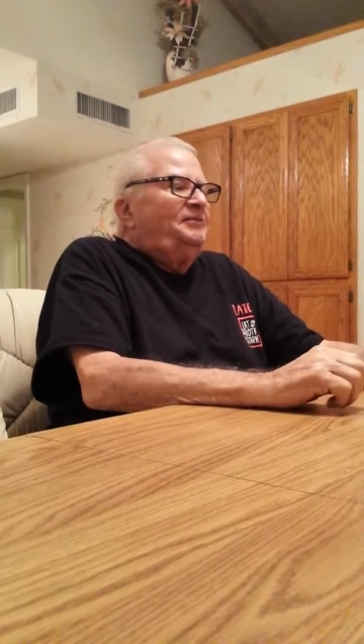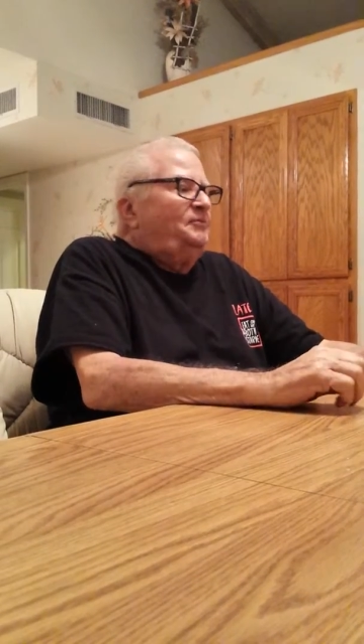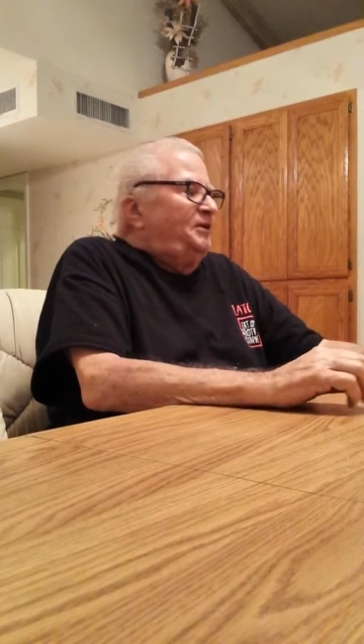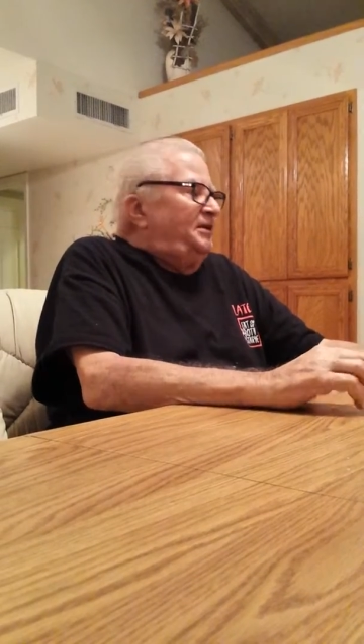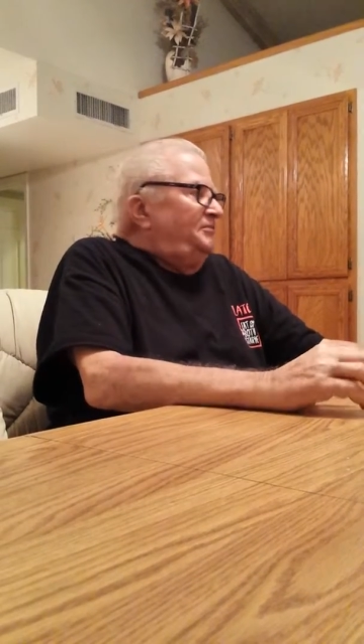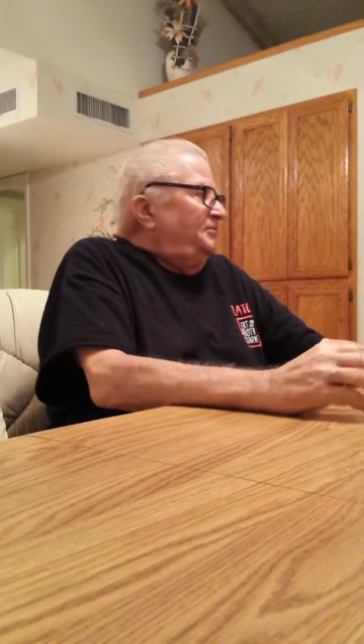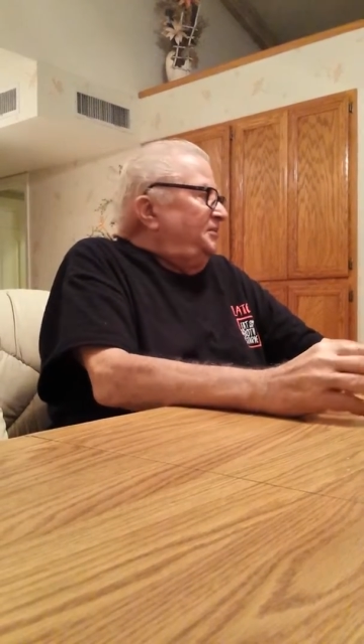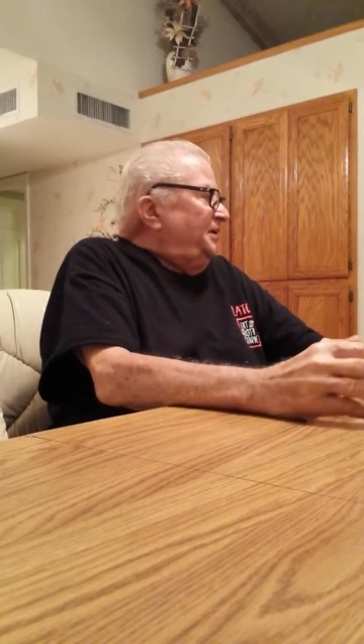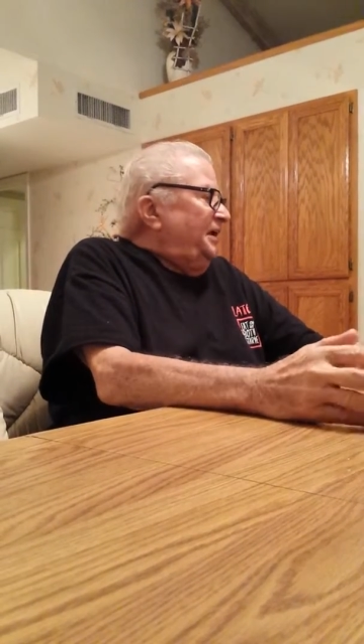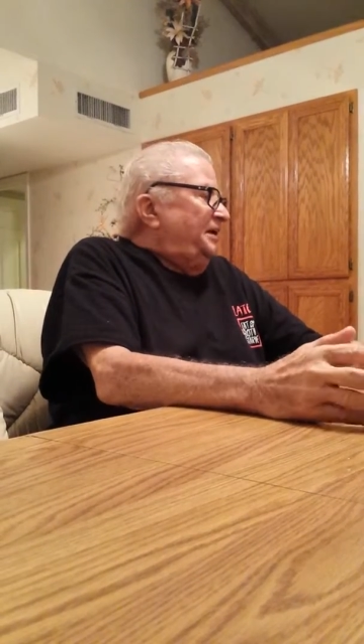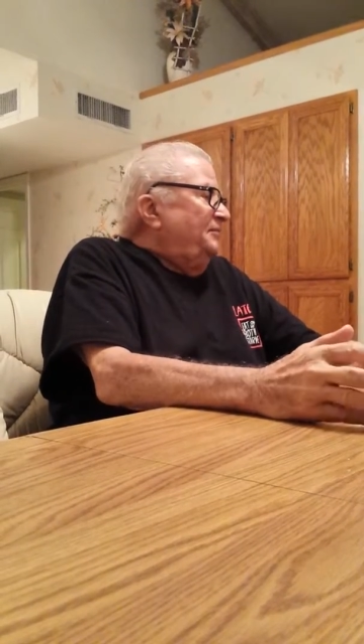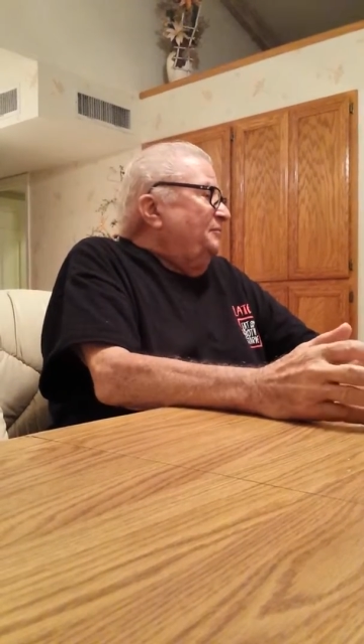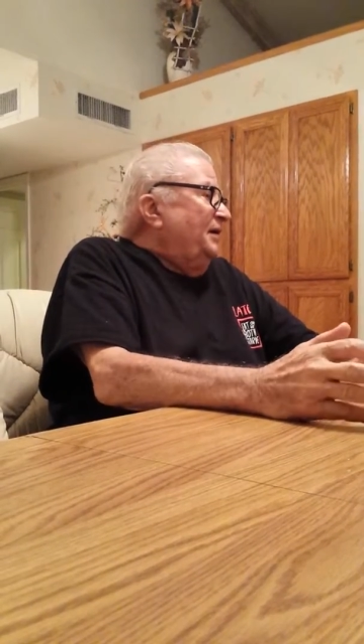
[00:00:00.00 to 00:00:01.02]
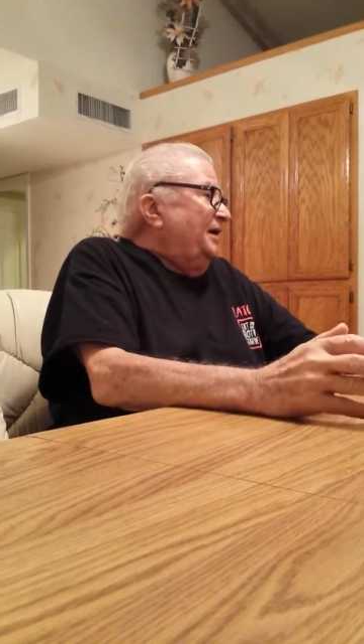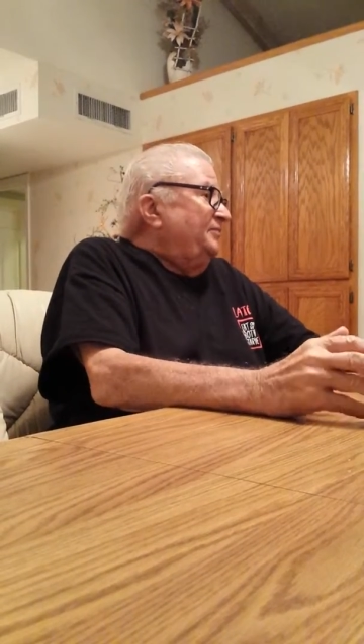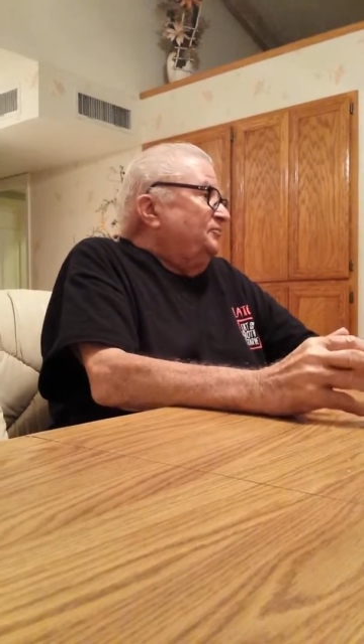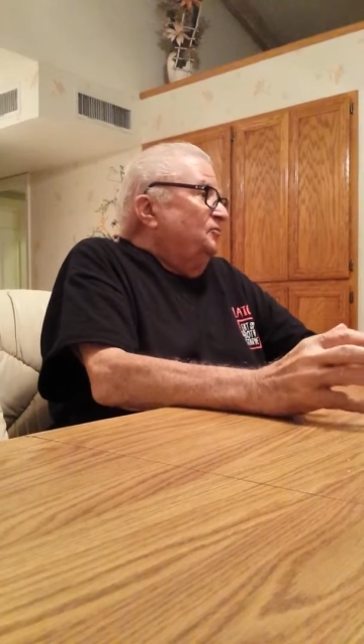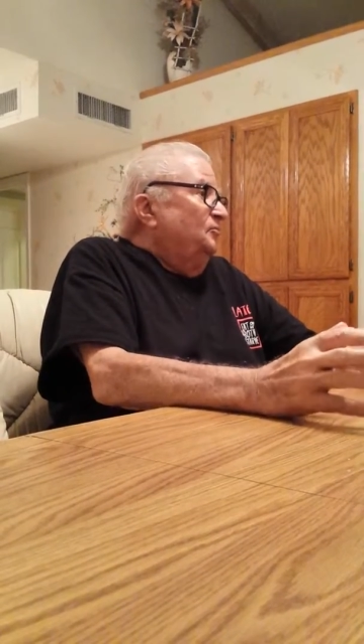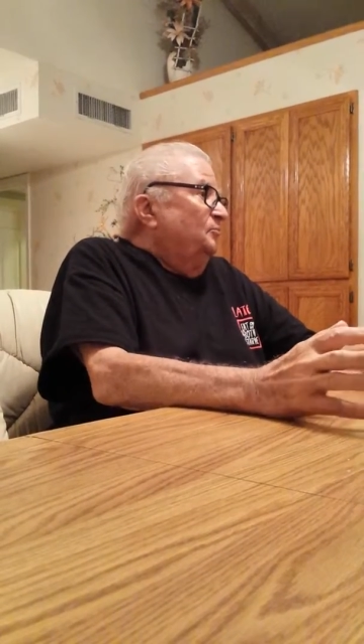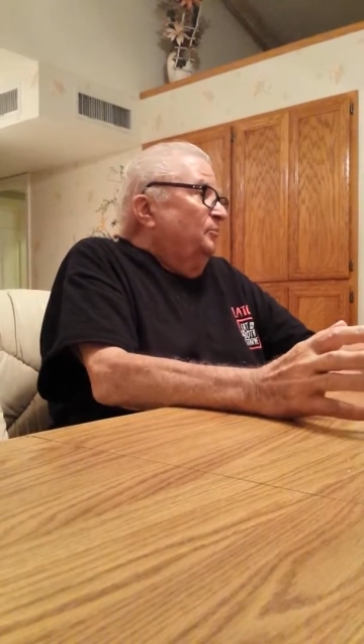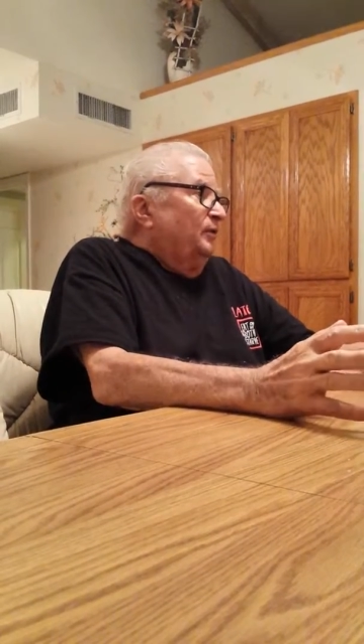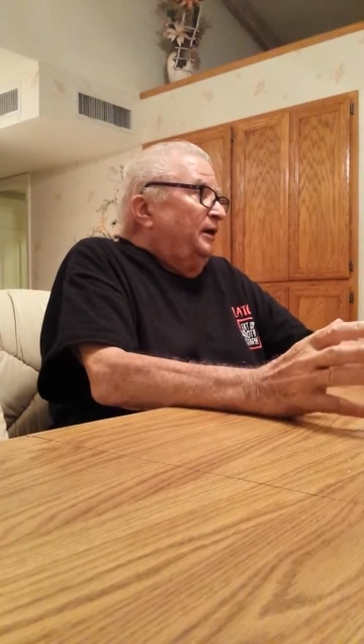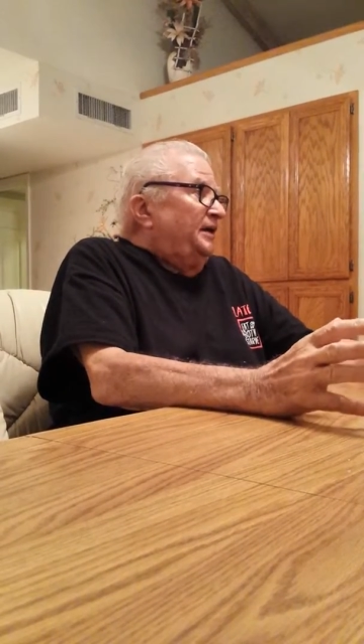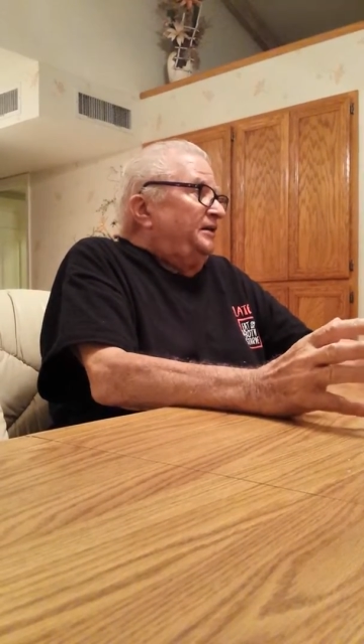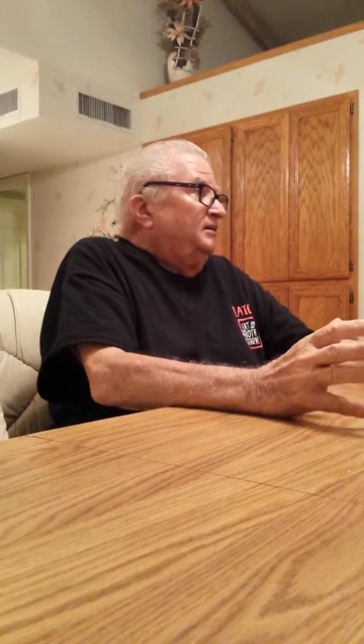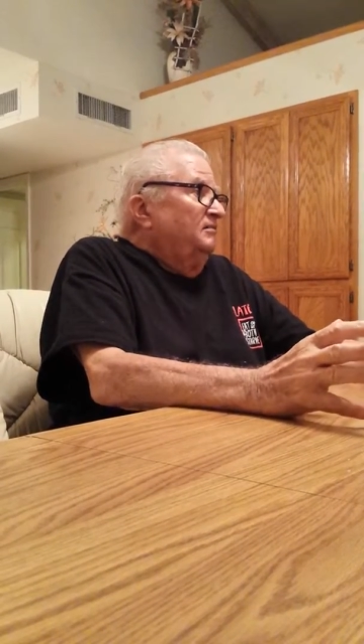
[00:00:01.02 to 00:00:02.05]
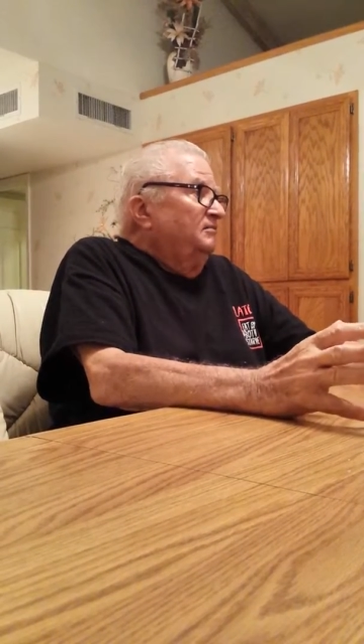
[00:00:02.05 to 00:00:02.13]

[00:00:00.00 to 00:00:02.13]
wouldn't even take a bathroom break.